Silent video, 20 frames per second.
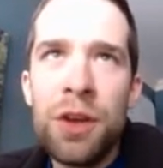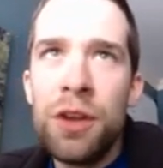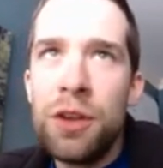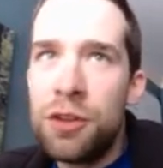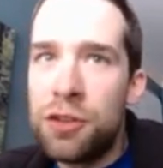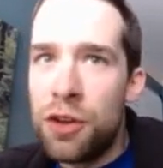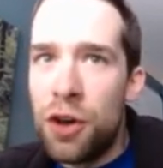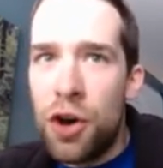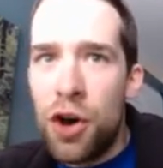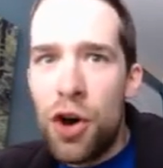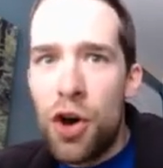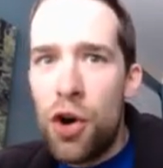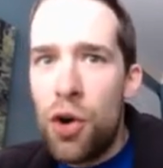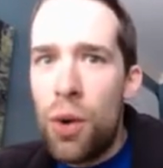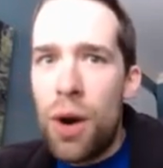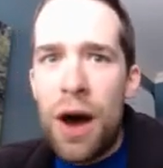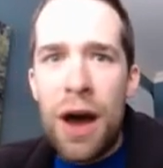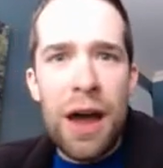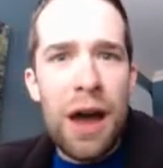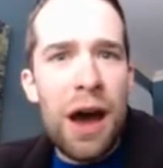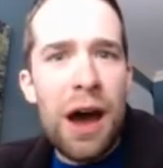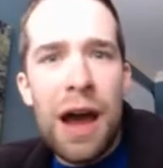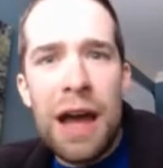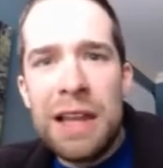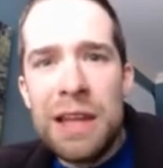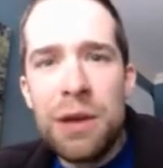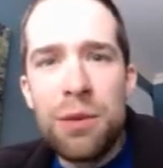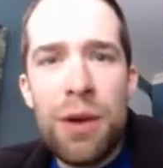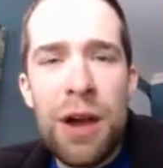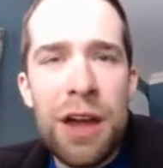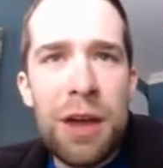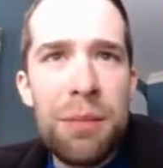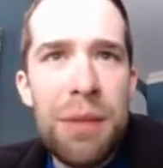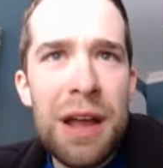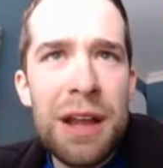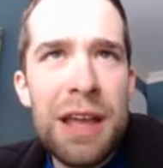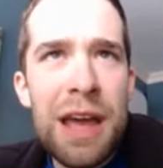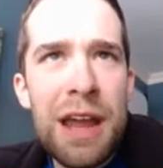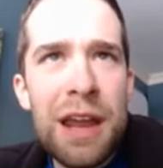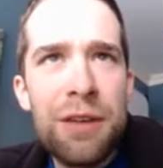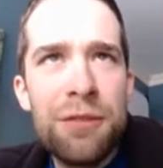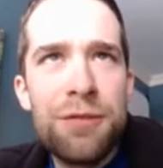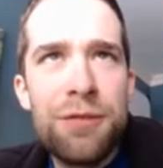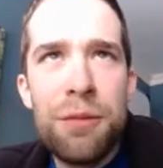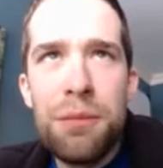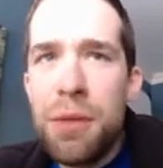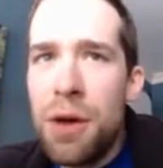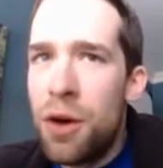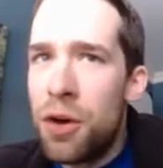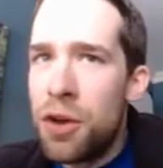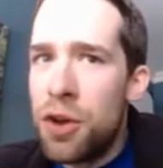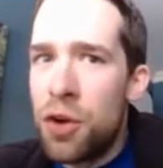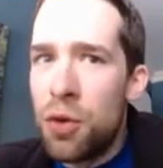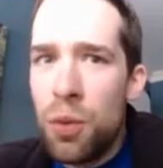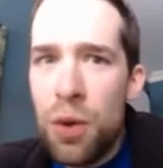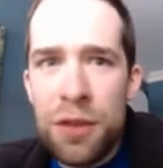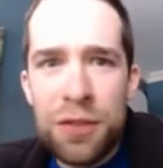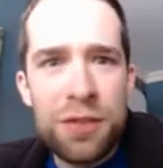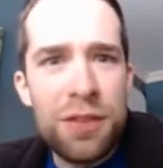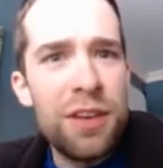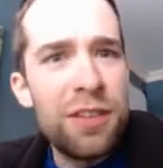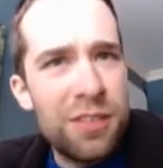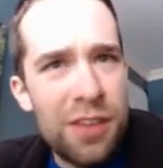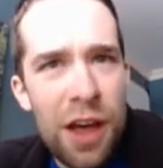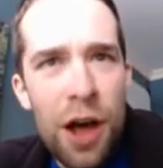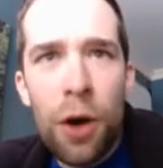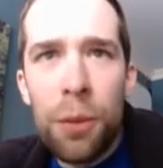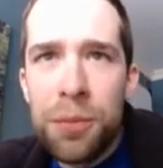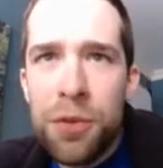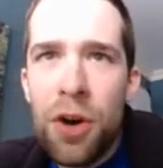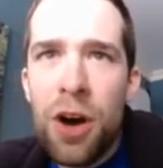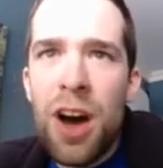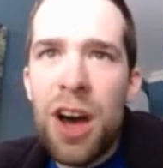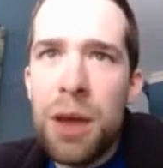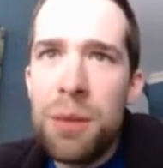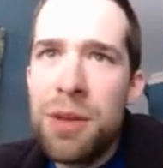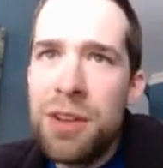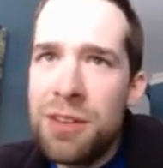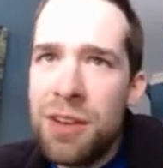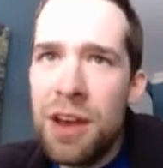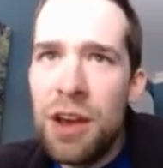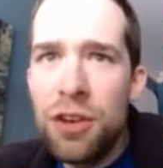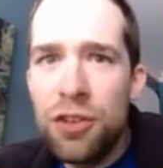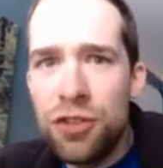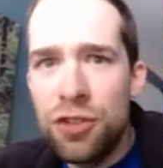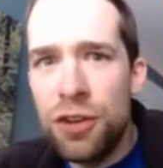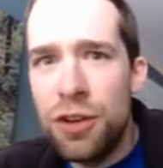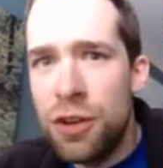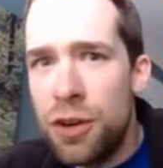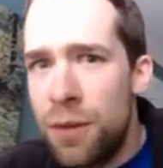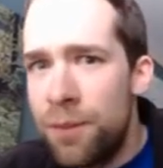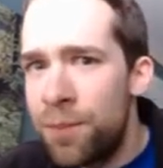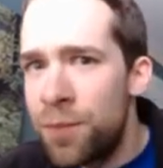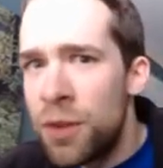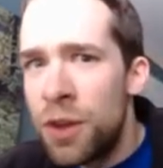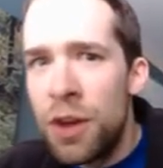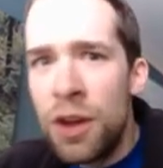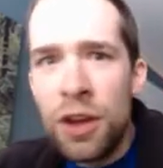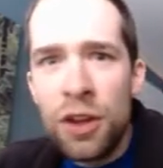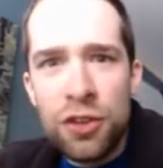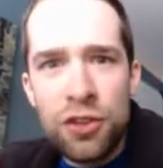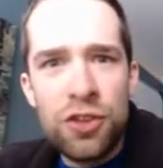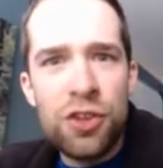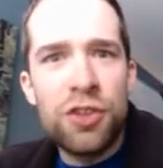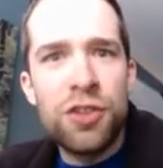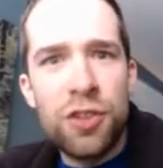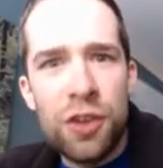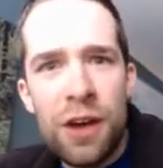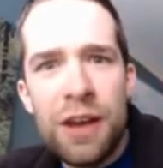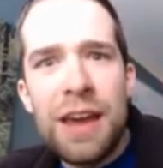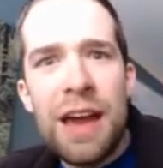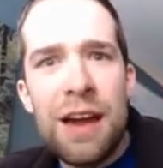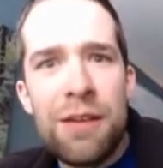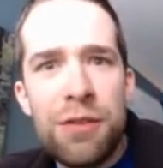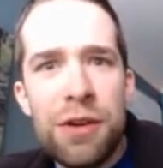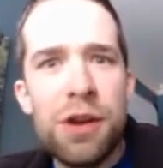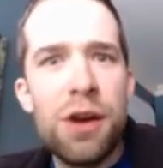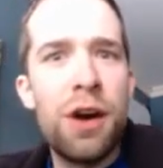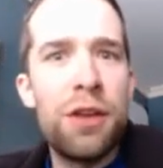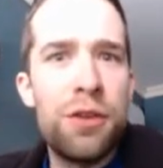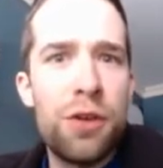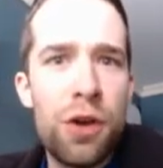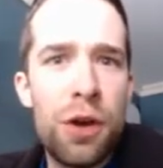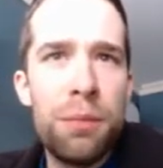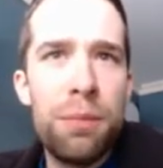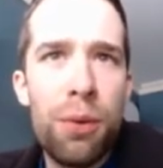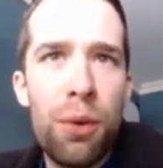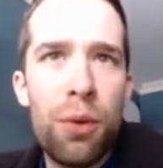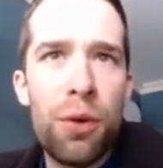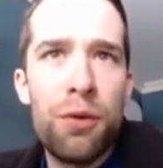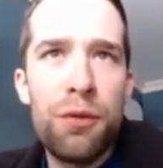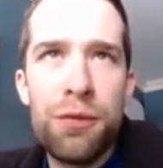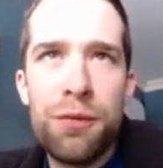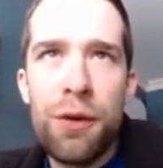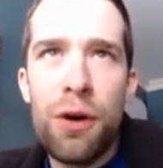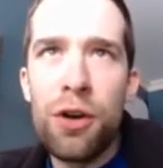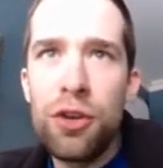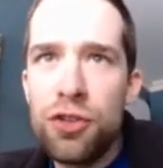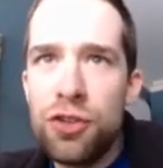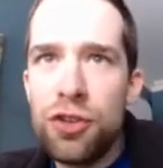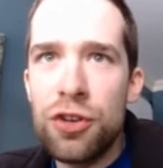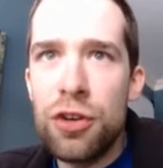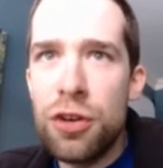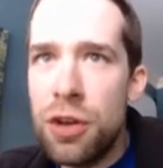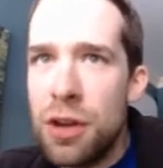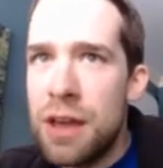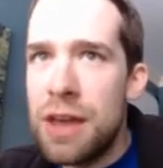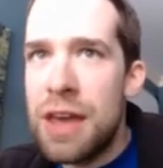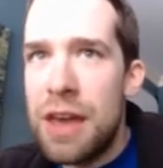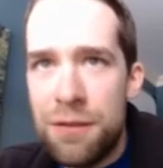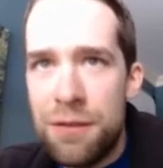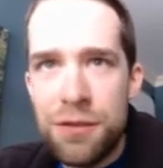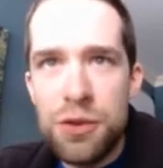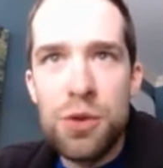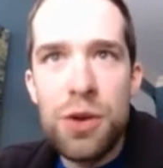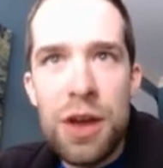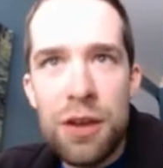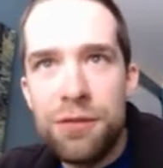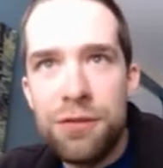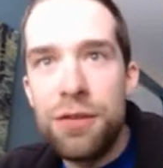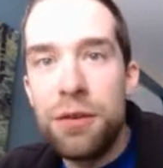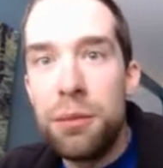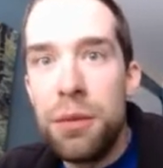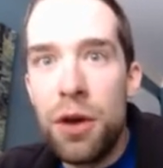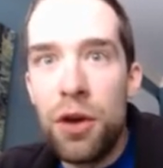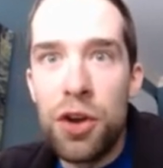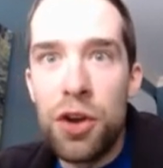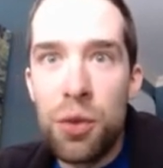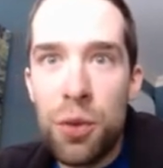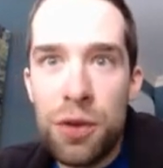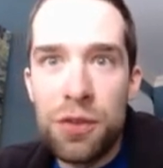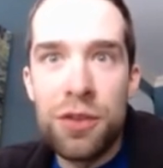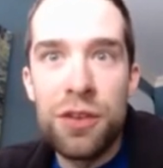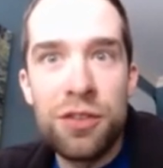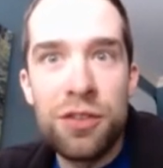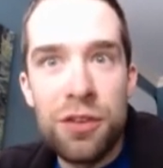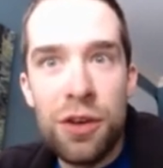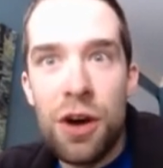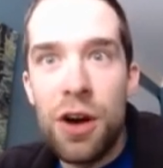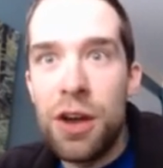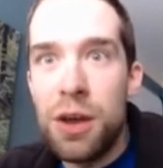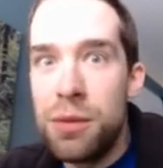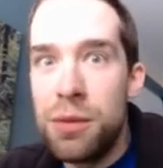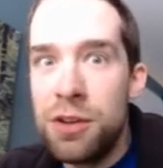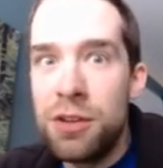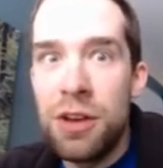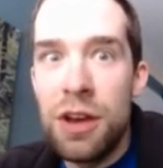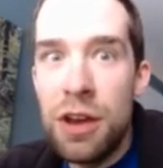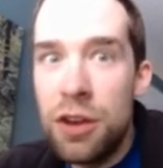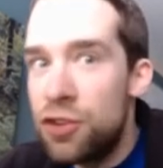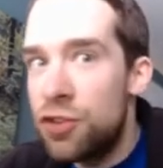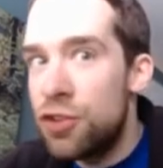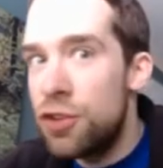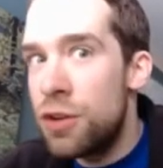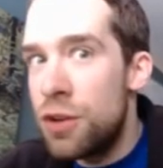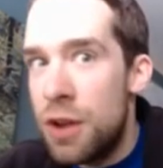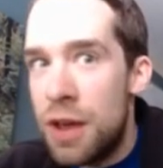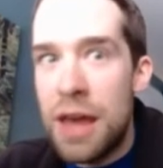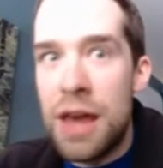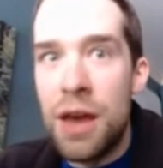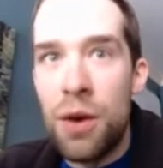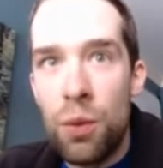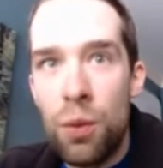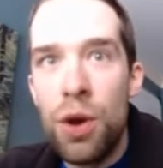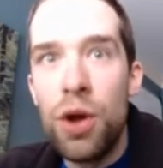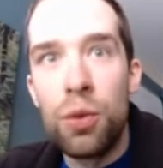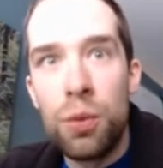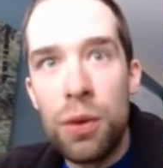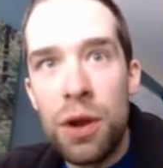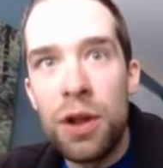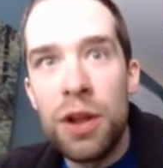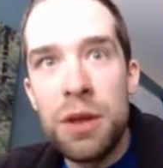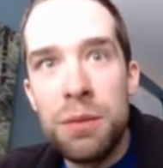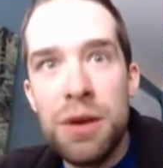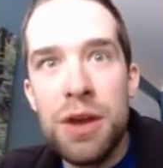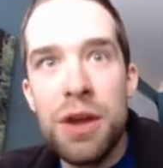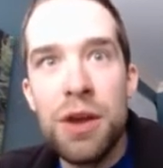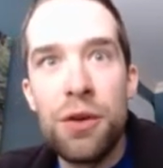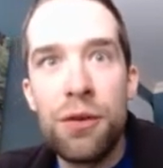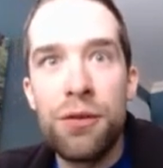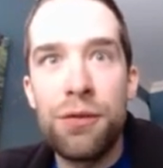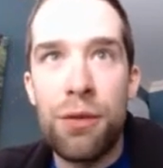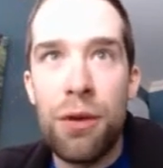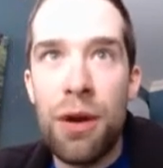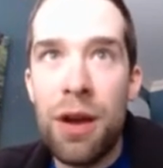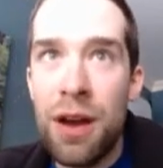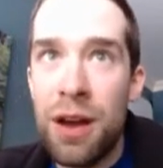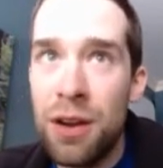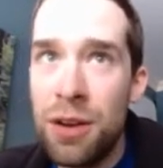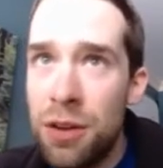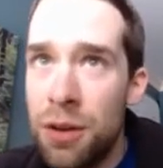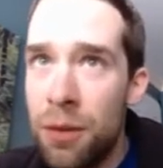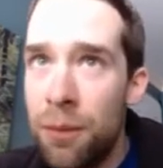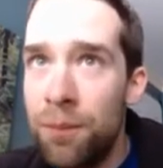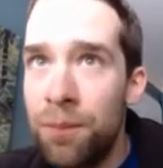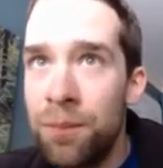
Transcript: So I highly recommend getting familiar with this help documentation. Just like every other important function, if you get familiar with this documentation, it will really be your friend.